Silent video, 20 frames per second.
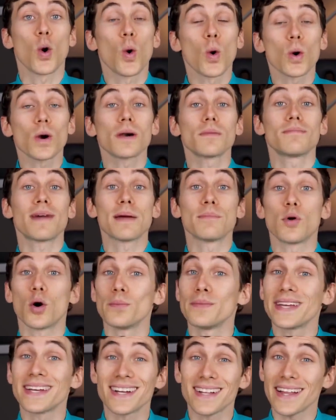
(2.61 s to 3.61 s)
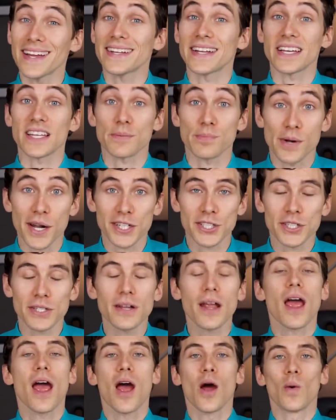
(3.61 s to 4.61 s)
or meibomian gland
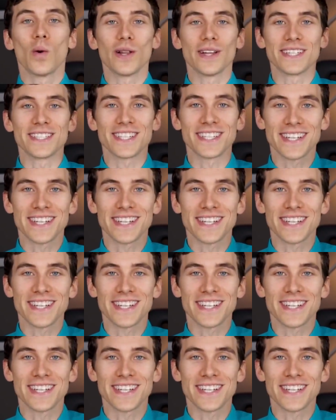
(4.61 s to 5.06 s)
expression? Well, in